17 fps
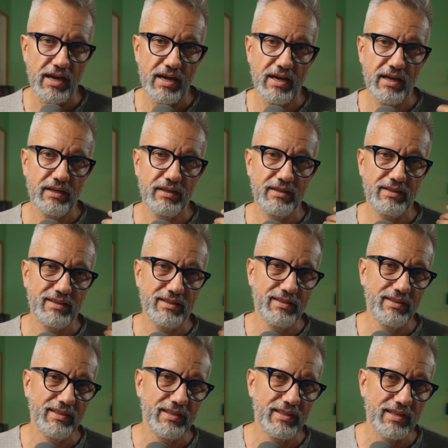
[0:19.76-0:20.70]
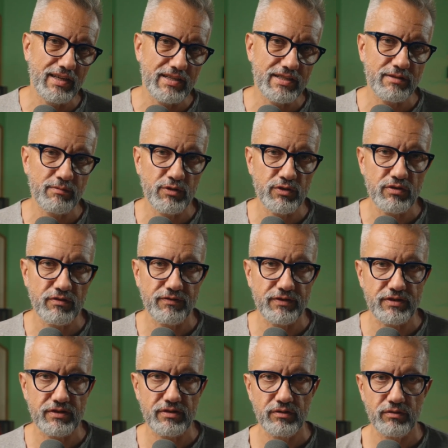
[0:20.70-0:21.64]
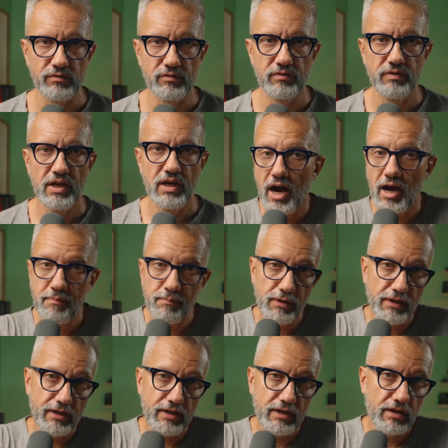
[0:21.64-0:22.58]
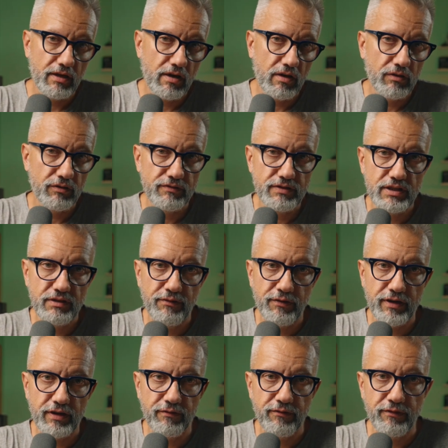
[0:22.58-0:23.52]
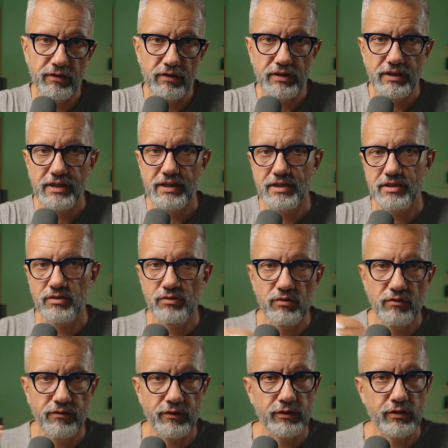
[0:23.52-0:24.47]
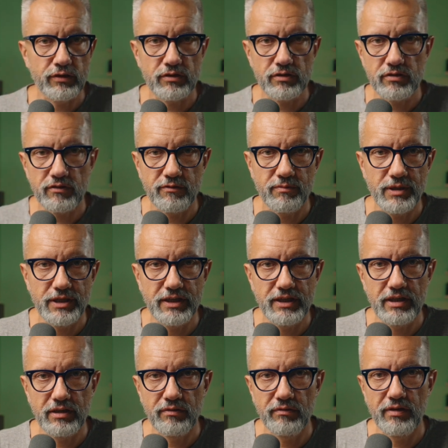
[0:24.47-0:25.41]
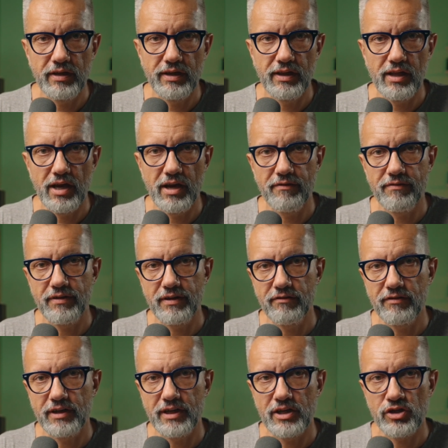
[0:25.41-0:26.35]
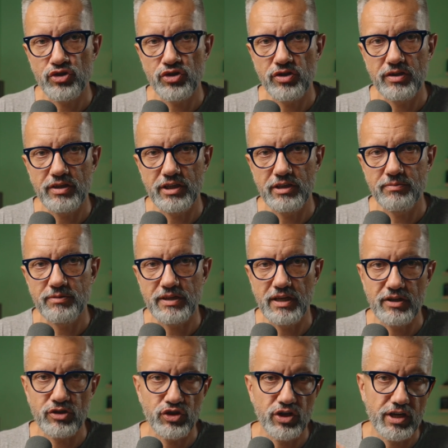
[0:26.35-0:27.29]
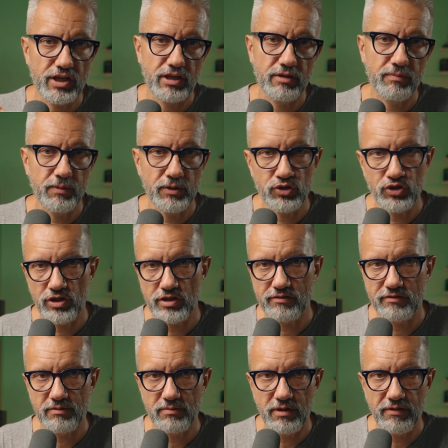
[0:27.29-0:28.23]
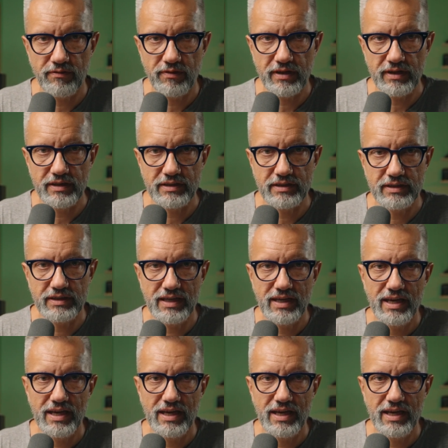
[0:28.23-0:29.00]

and did as most of us do. I played around with different filters, took photos of my day-to-day life and vacation trips, and shared pictures with my friends.